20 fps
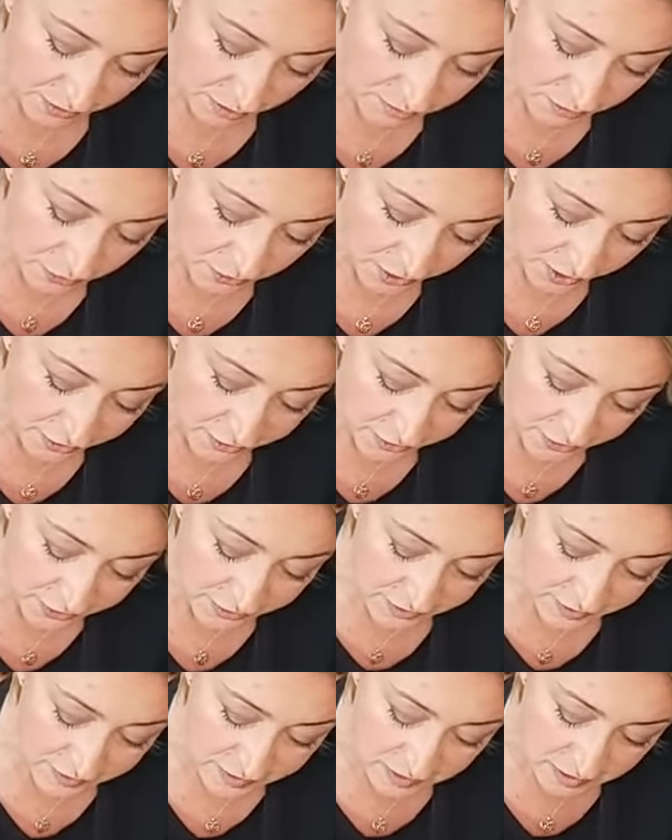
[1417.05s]

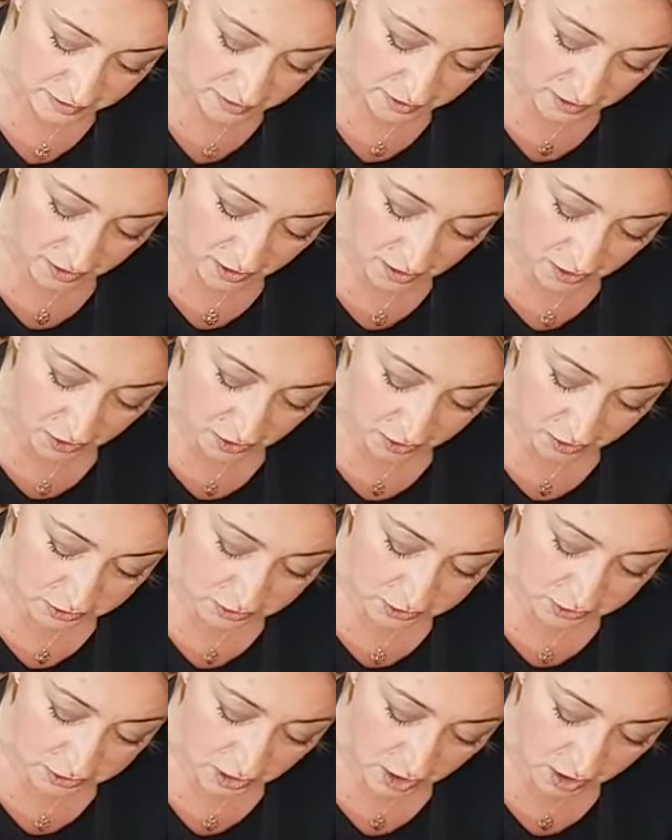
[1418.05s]
crackers
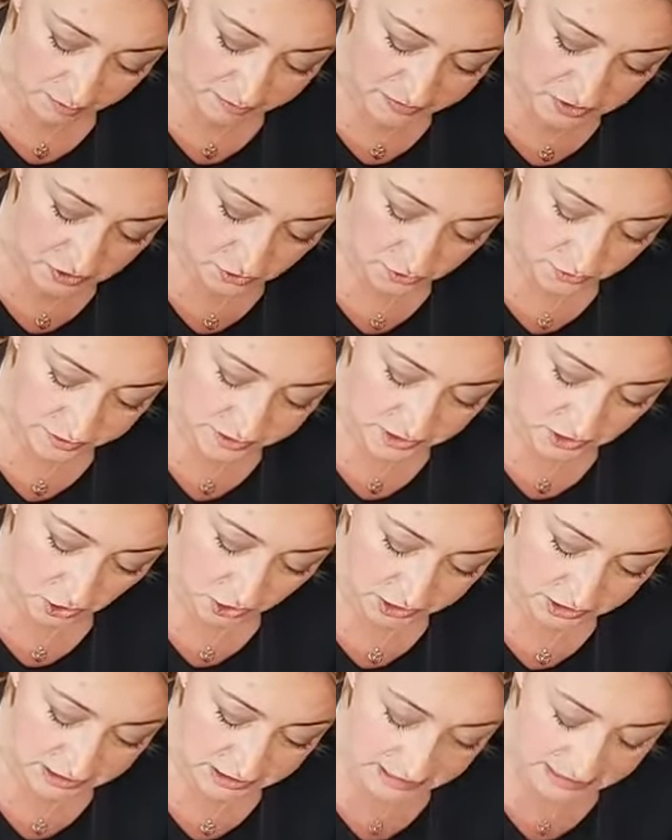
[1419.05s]
on top, so it's
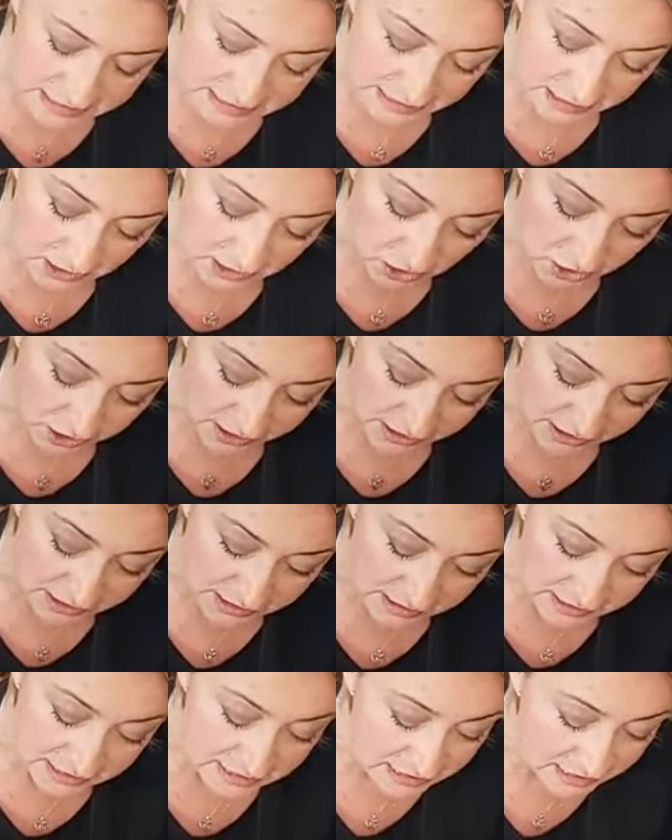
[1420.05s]
going to stick on it.
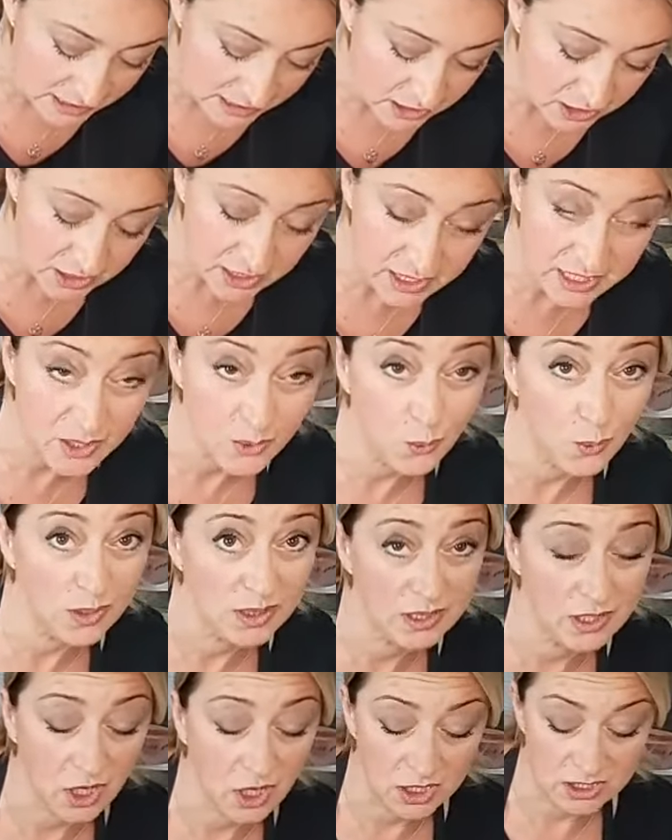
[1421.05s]
Because here it will
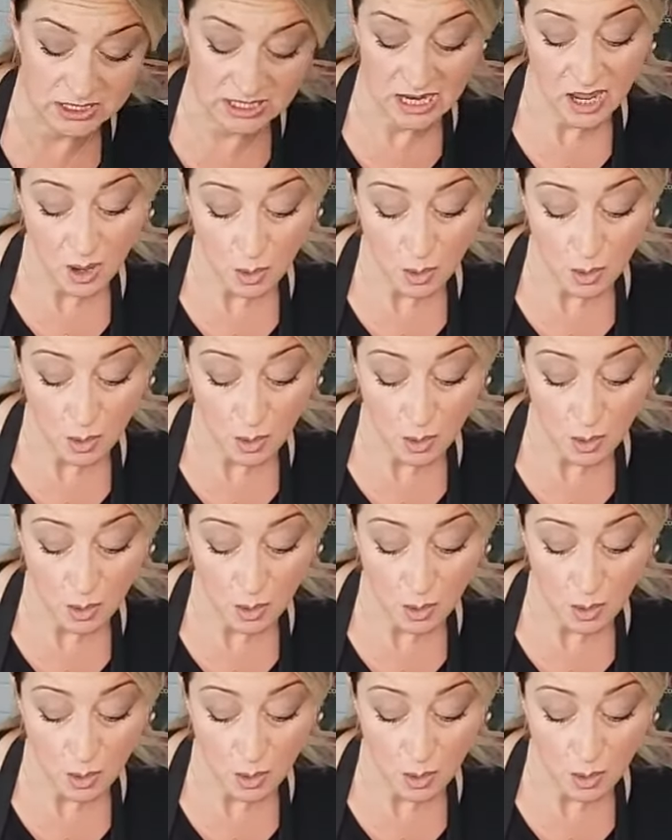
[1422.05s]
not.